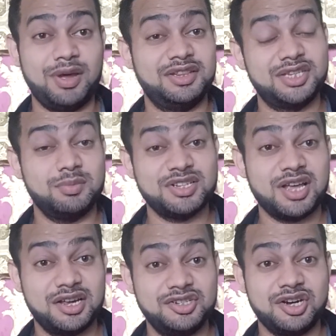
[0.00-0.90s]
and this is my
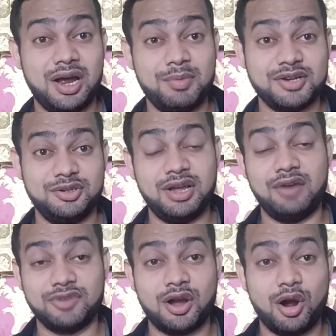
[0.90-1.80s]
second time actually
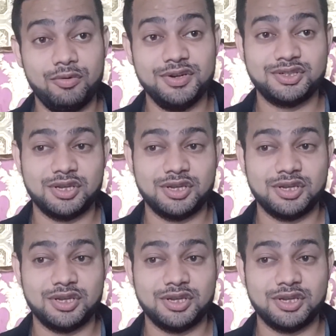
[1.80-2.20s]
after COVID. So